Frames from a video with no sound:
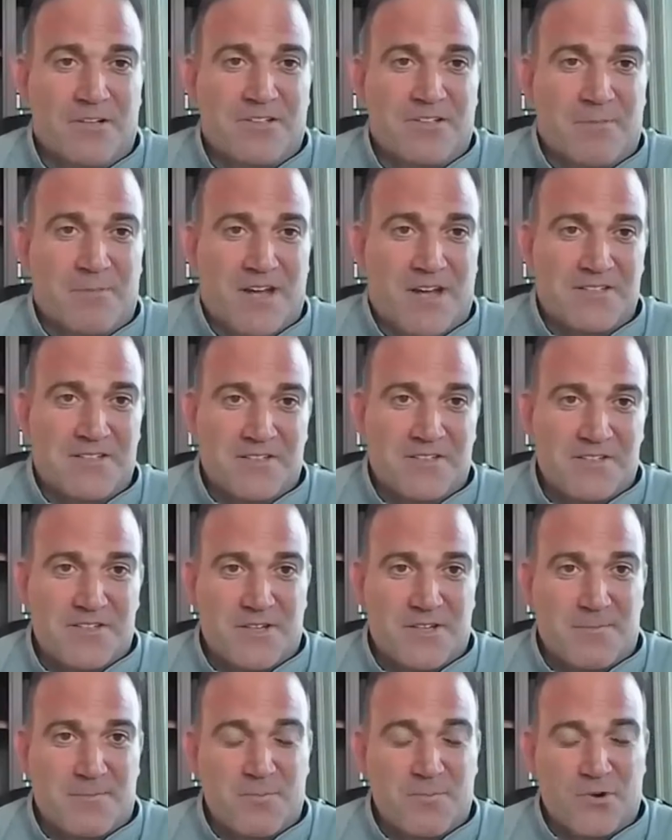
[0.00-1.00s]
went to medicine,
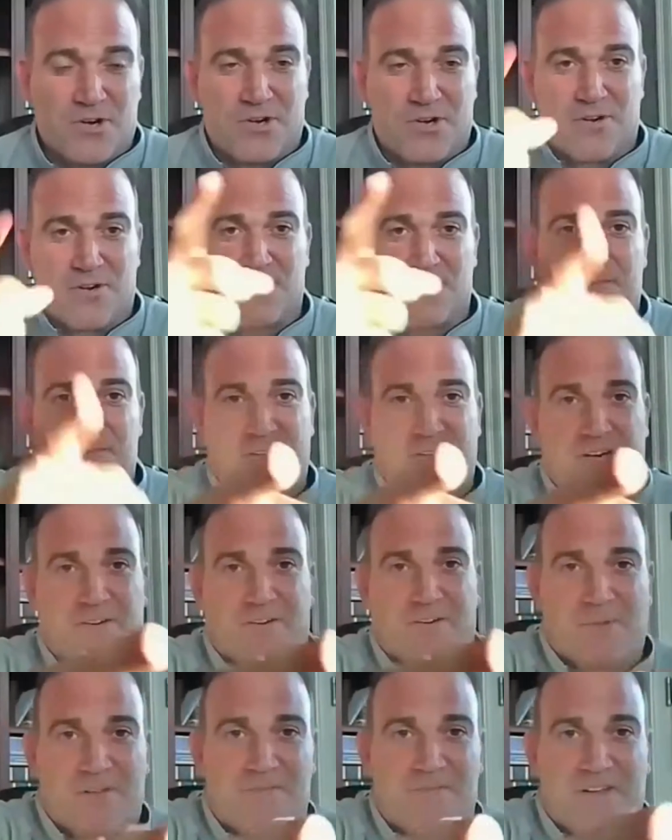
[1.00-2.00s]
she pointed her finger
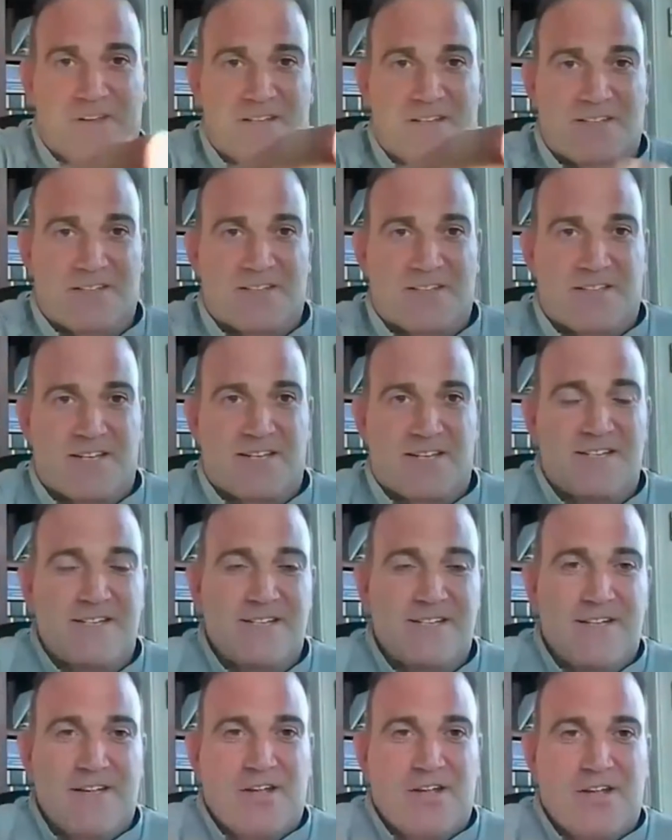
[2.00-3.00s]
in my face and said,
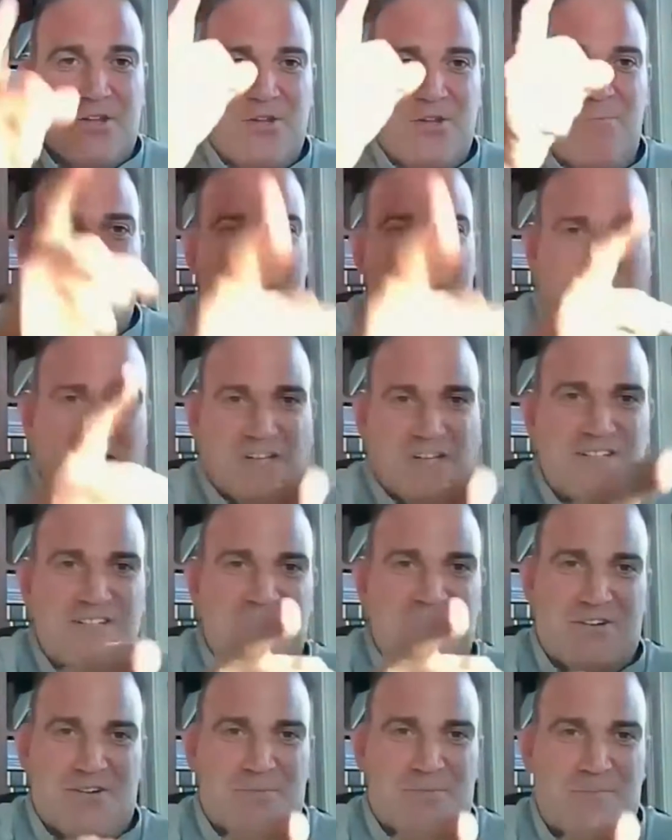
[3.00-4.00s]
"You better
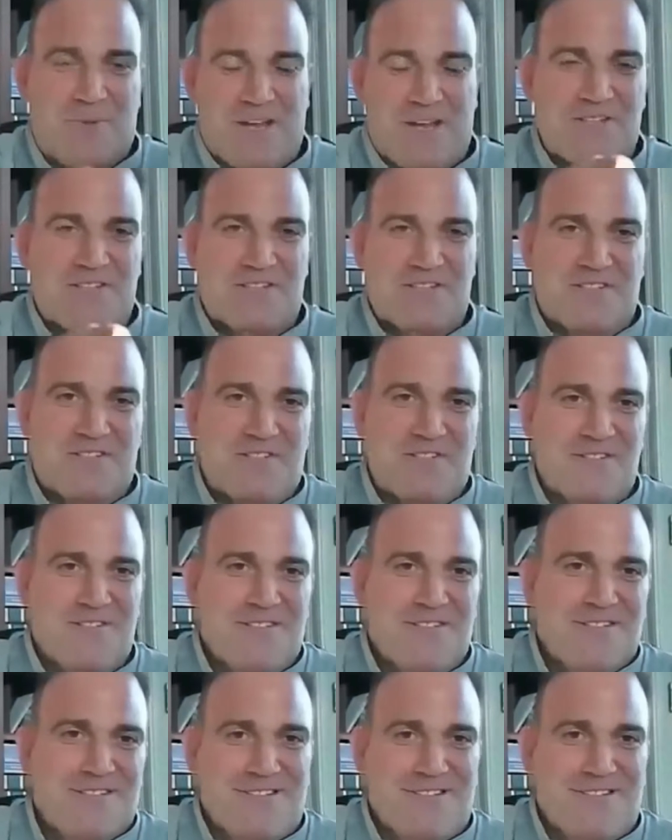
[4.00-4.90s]
listen to your patients."